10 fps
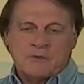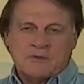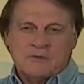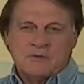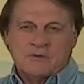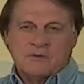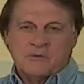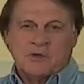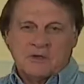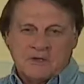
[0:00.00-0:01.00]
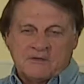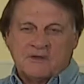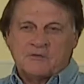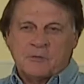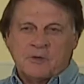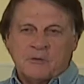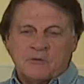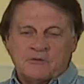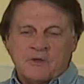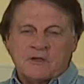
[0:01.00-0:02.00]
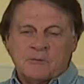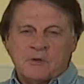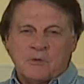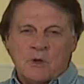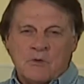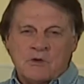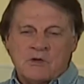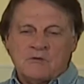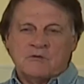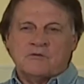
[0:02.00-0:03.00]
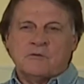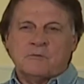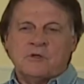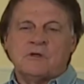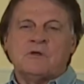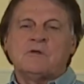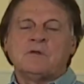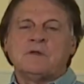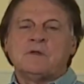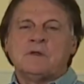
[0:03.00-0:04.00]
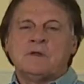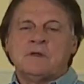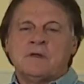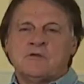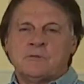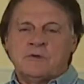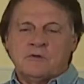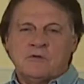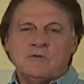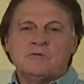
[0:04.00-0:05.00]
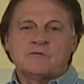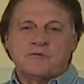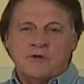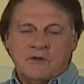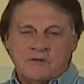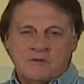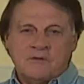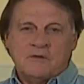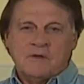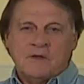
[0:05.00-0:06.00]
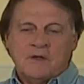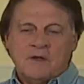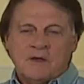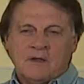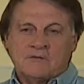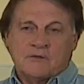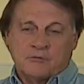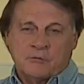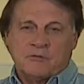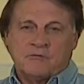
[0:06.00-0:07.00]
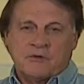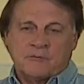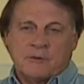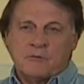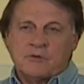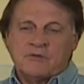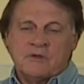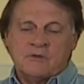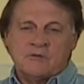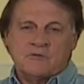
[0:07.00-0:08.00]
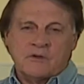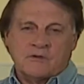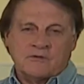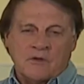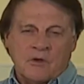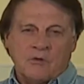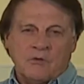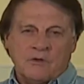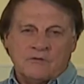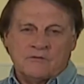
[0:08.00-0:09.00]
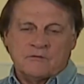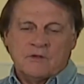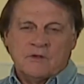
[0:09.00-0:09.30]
But one of the neat things about what we're talking about while we're here is, Bill has been a huge friend since we've been friends, probably 10 years now. He's always